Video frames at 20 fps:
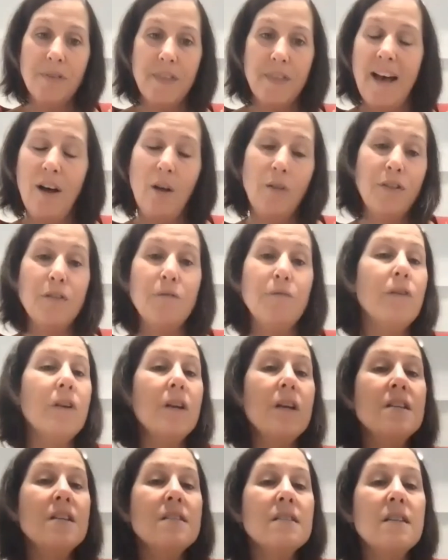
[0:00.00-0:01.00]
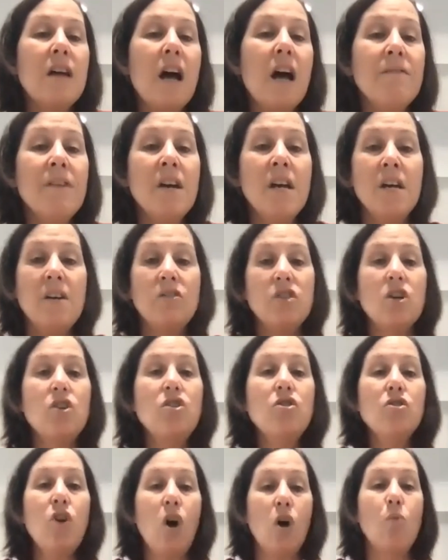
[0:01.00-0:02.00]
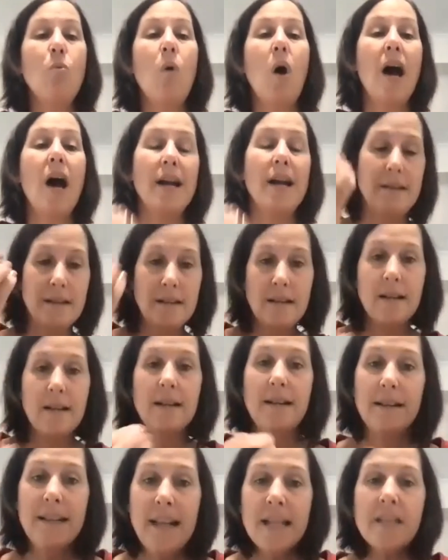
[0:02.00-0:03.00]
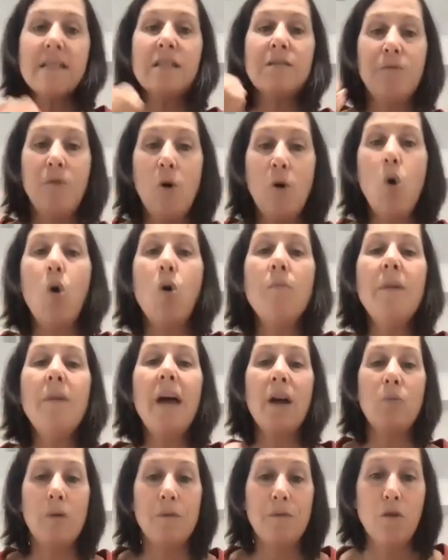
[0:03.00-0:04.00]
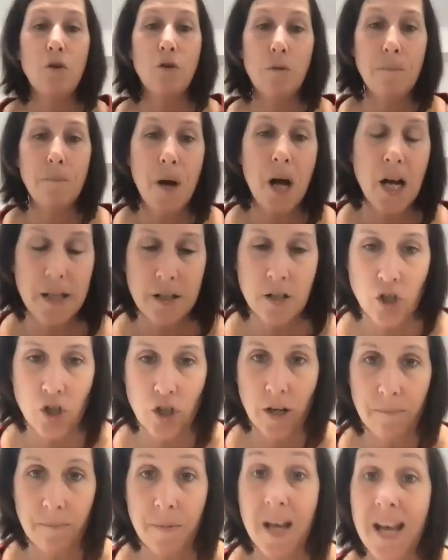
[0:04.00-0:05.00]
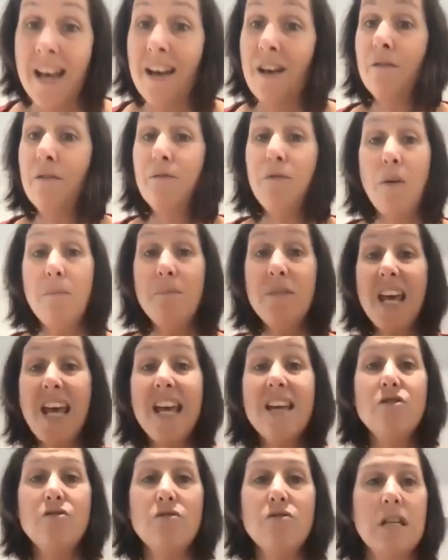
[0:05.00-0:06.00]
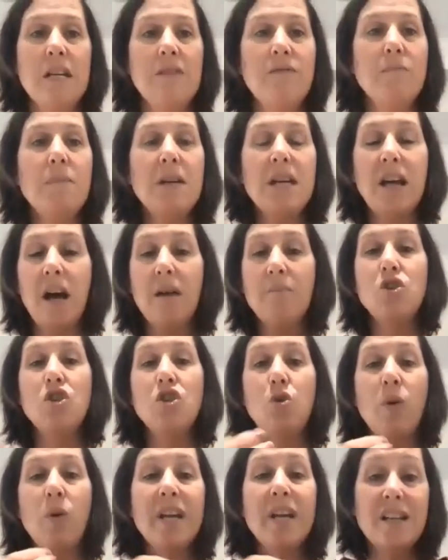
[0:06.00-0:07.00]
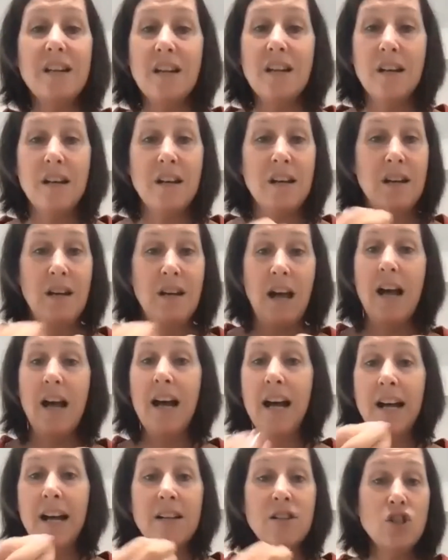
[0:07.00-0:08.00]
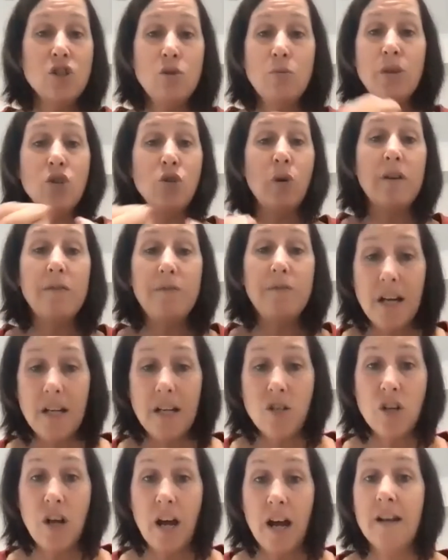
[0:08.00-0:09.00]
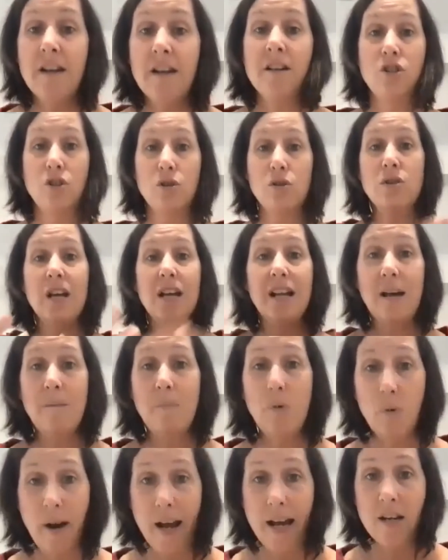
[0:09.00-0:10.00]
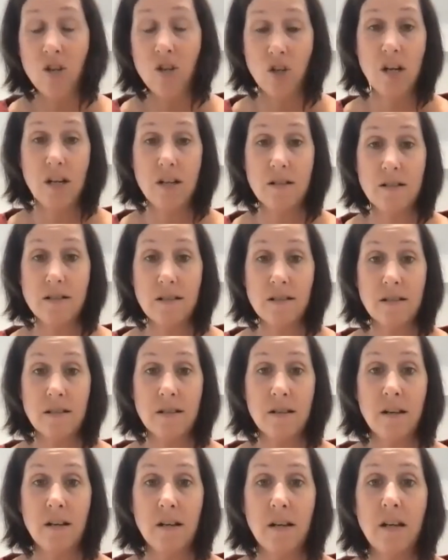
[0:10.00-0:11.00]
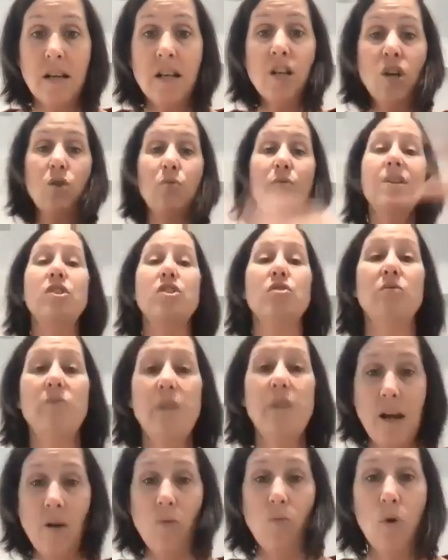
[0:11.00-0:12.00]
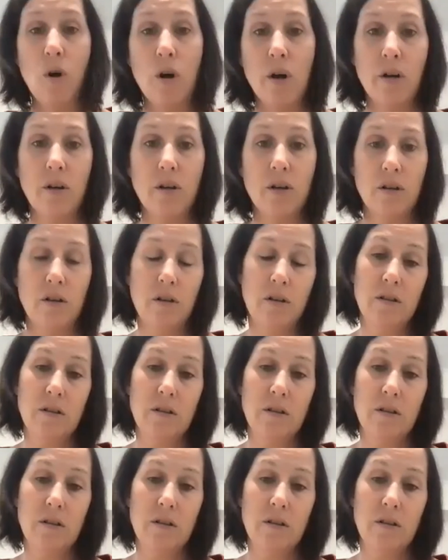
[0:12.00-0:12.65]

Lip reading: with the health and fitness stuff. So you go, right, let's form a referral partnership. From there, you can even become do a joint venture, do collaborations, increase your network.